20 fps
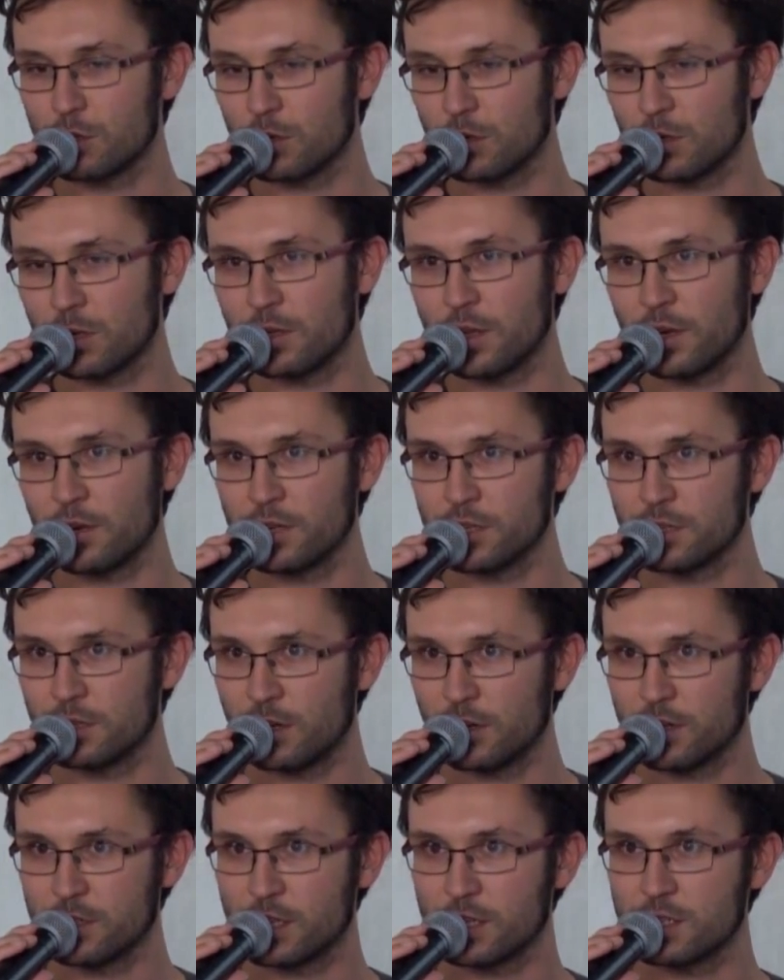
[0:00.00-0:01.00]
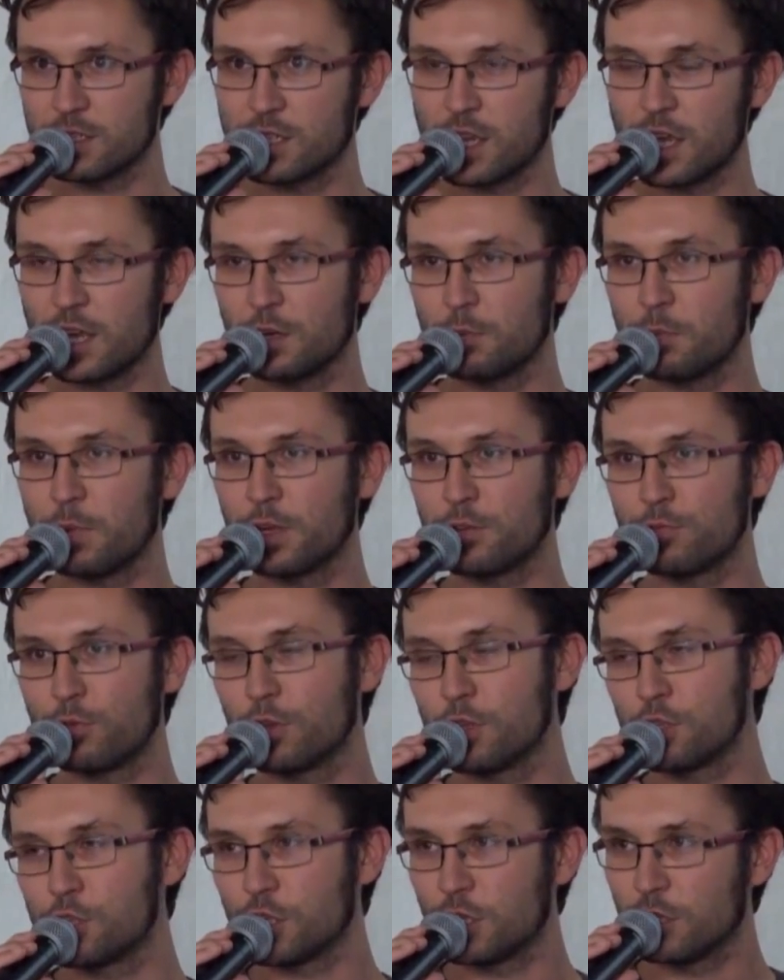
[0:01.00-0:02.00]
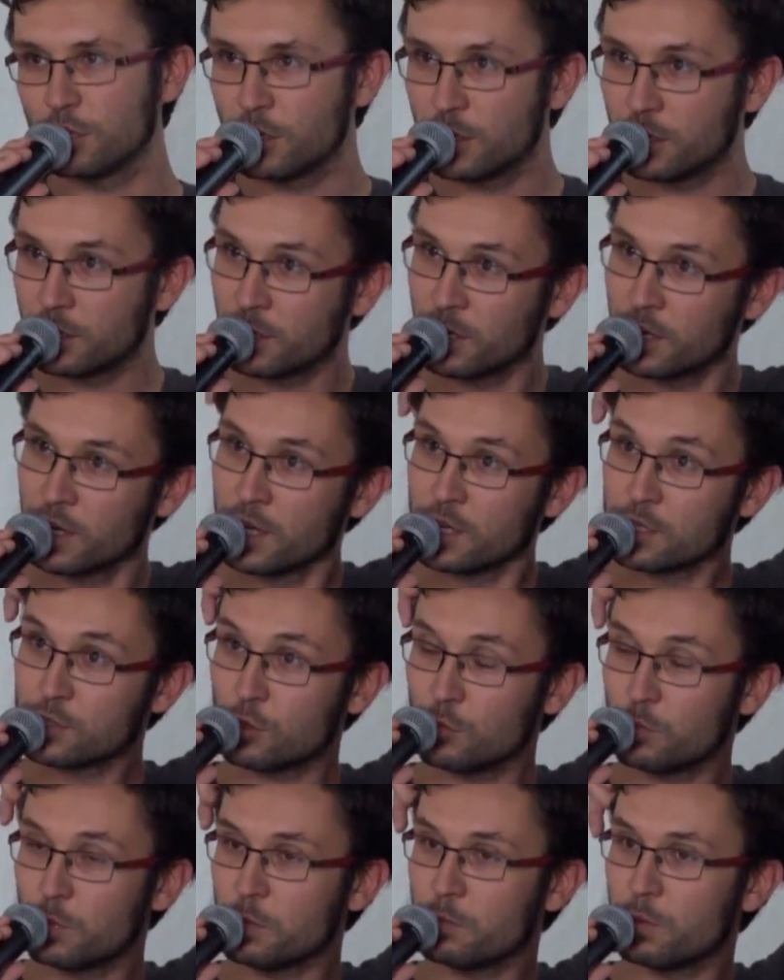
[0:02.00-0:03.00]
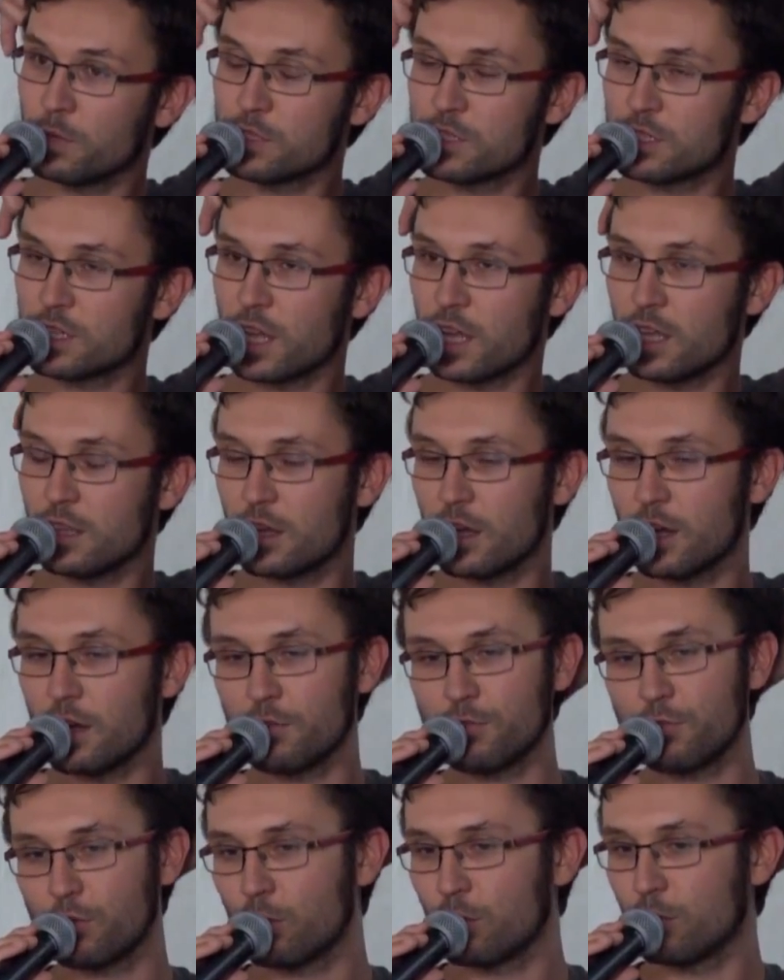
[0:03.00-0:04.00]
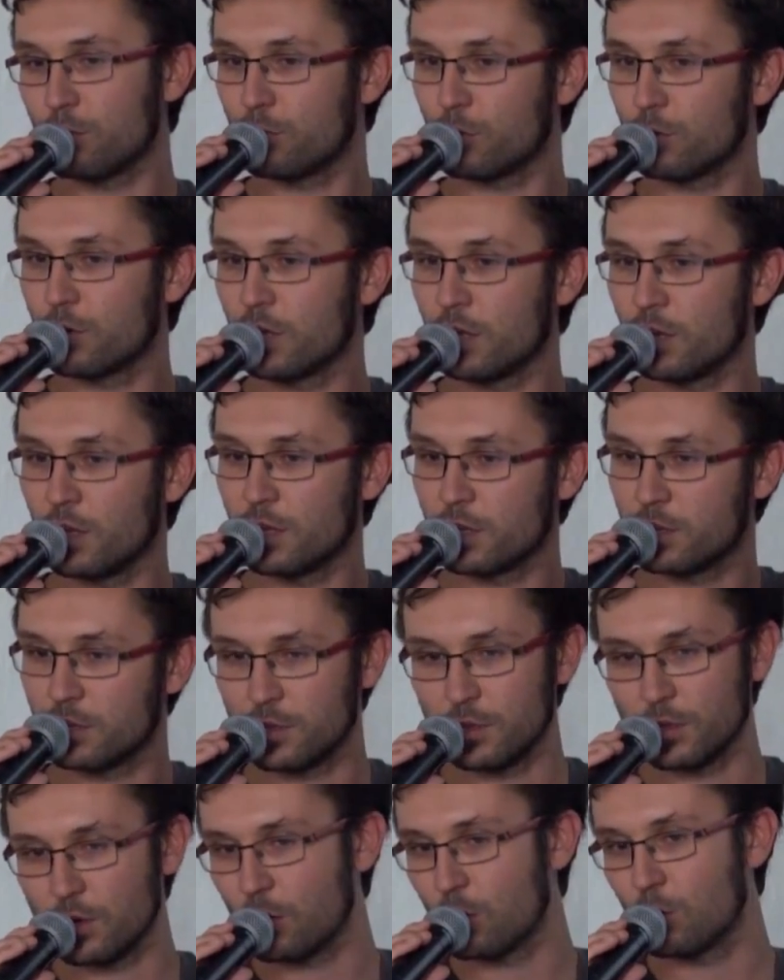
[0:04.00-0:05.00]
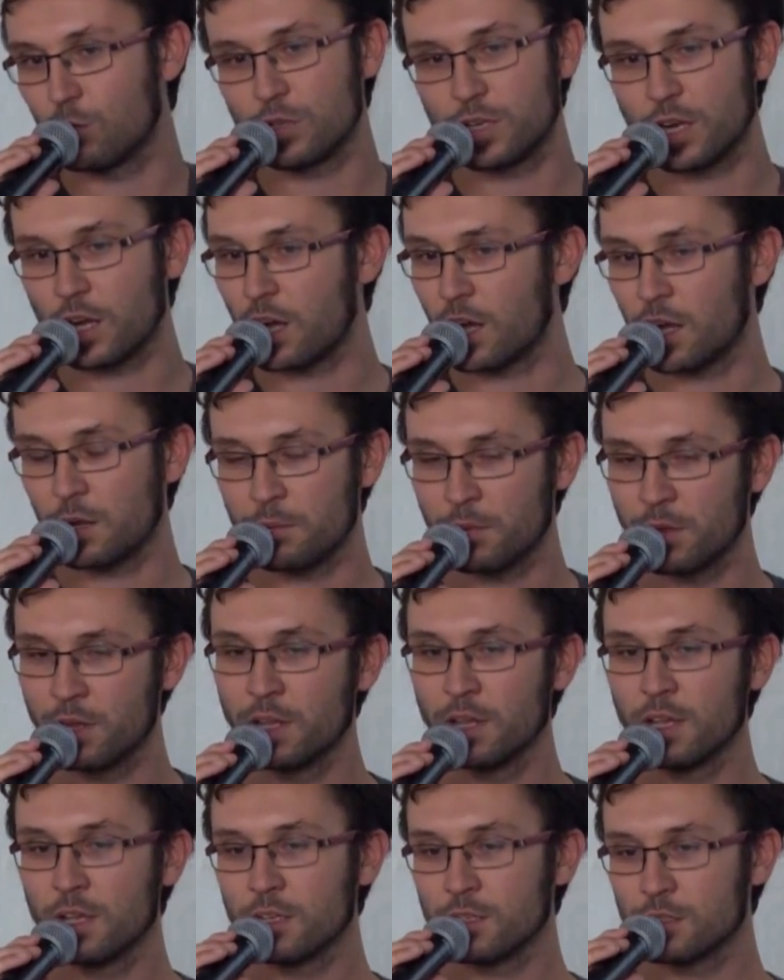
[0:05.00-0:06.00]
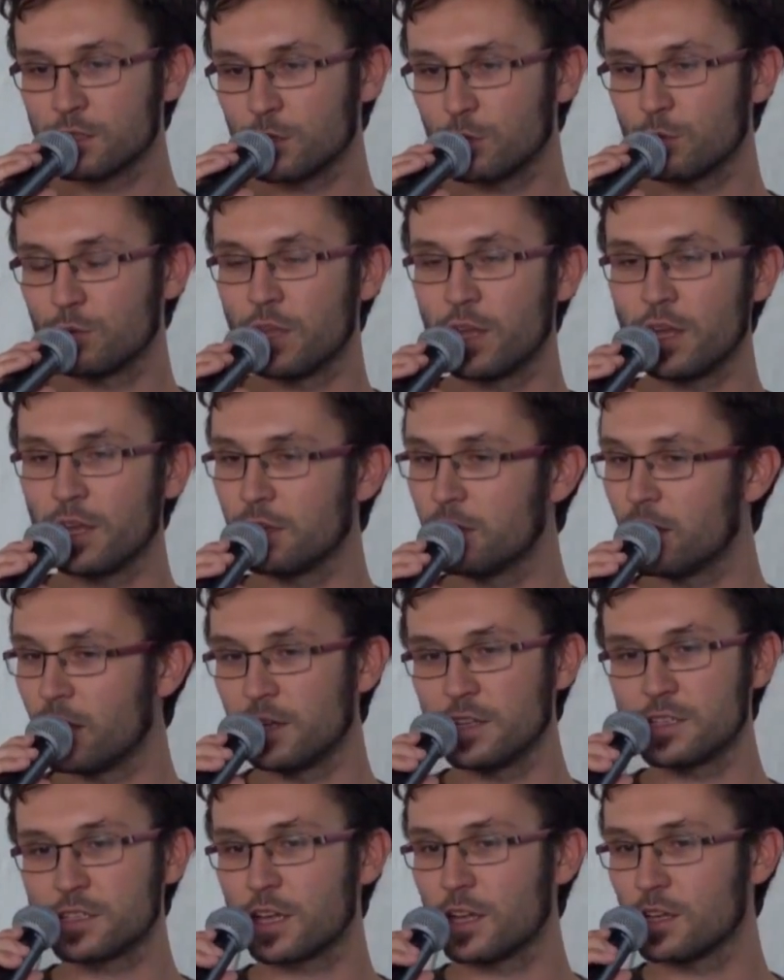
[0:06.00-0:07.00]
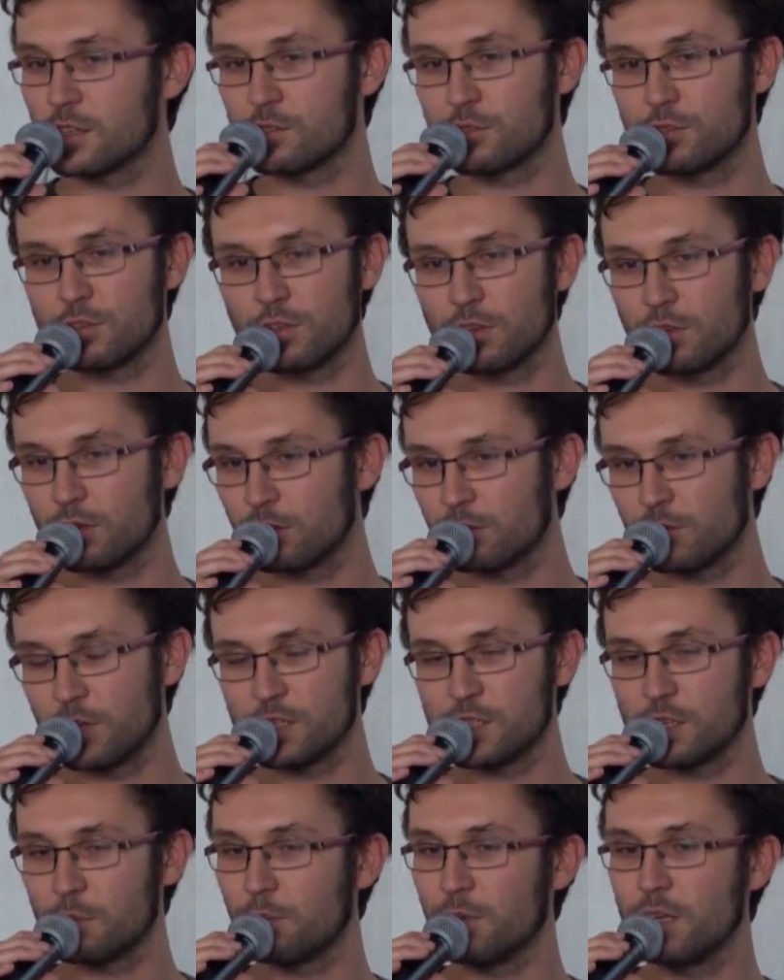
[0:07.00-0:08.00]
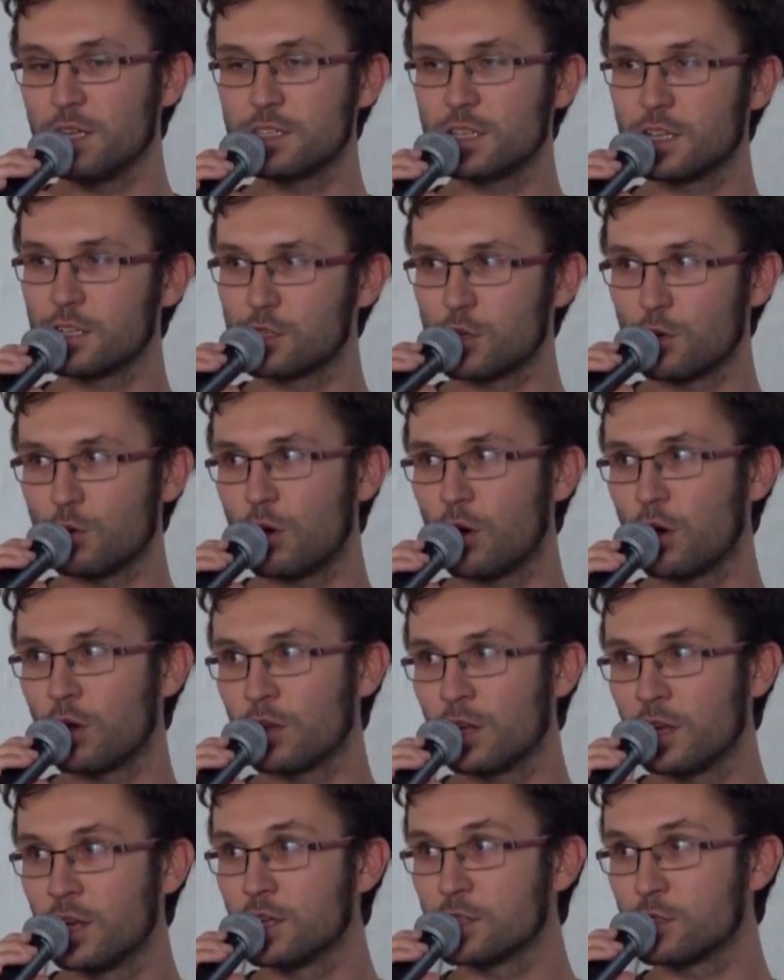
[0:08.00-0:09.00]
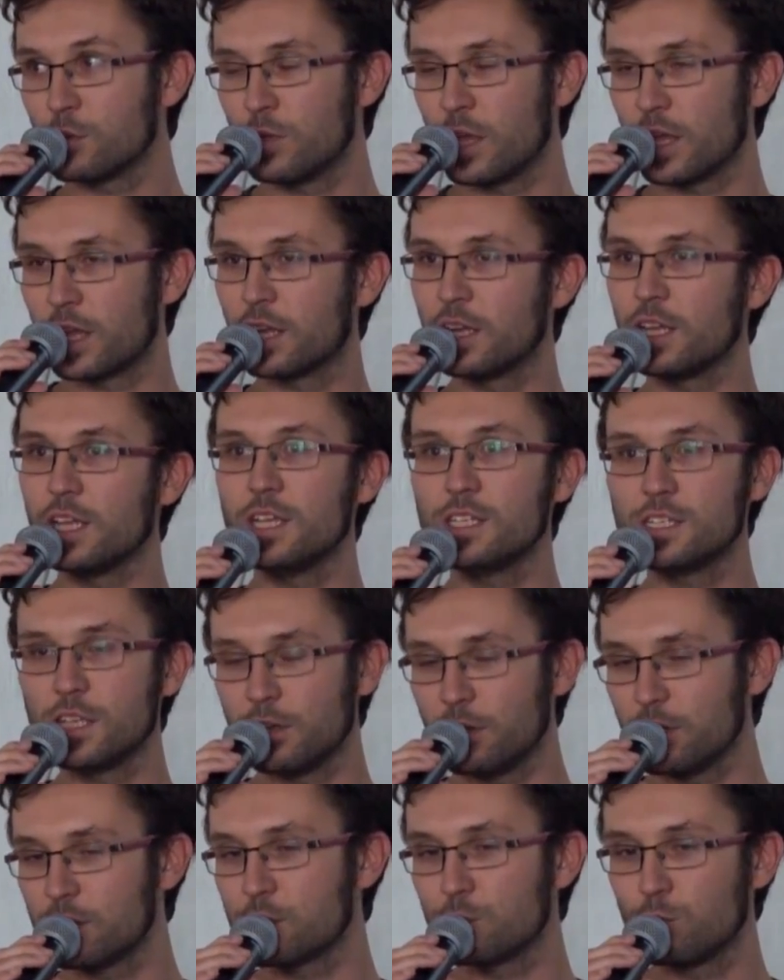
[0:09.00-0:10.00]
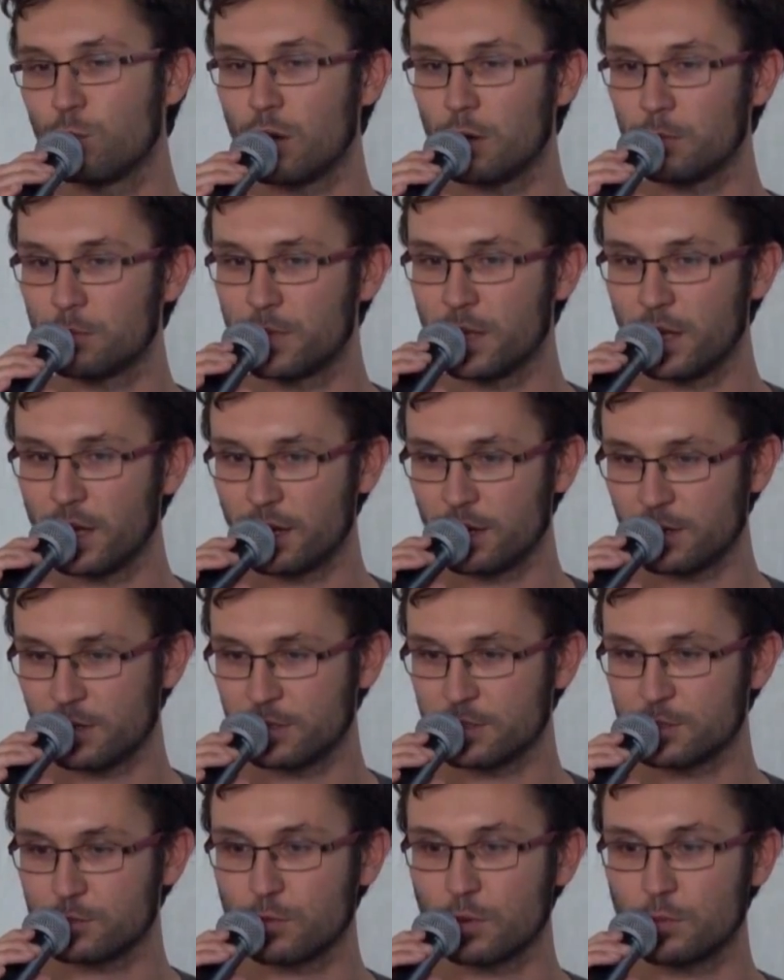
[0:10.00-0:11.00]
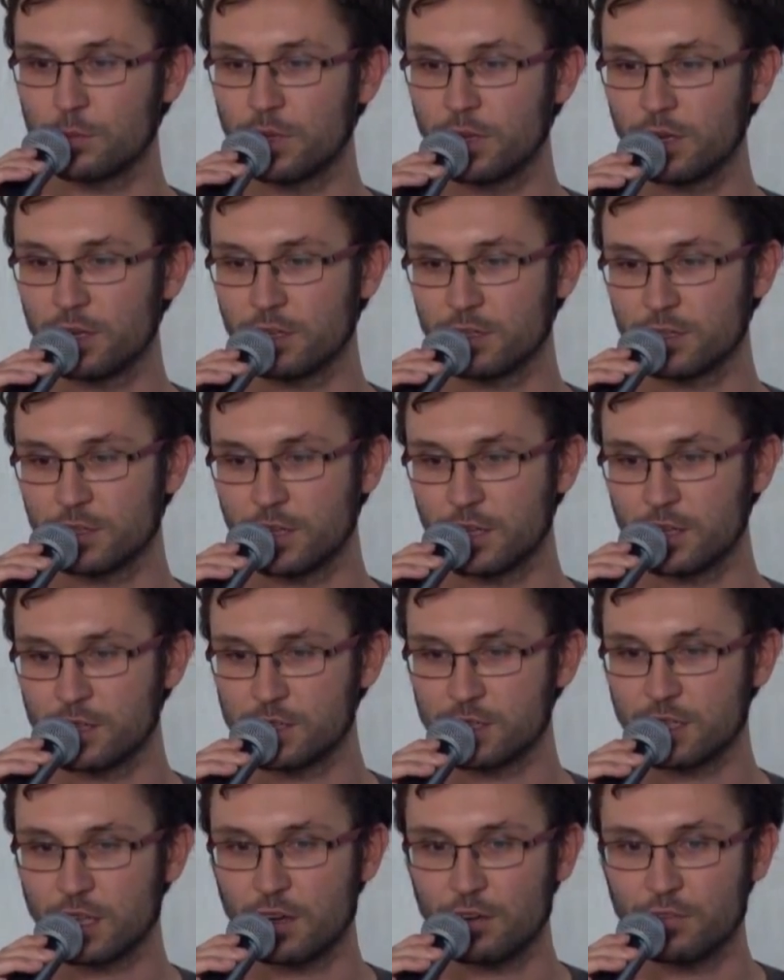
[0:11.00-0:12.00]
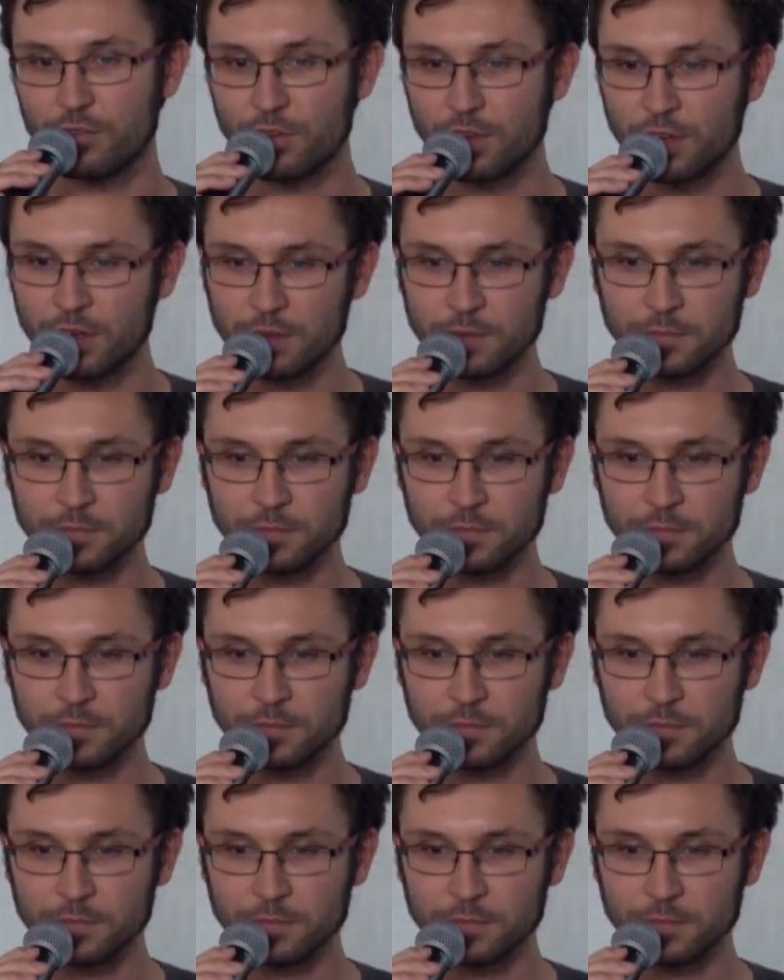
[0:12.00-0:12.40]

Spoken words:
There is a sand pit for the children, so people stay there for nearly the whole time. So they discuss recipes and so on, so they can easily swap their stuff.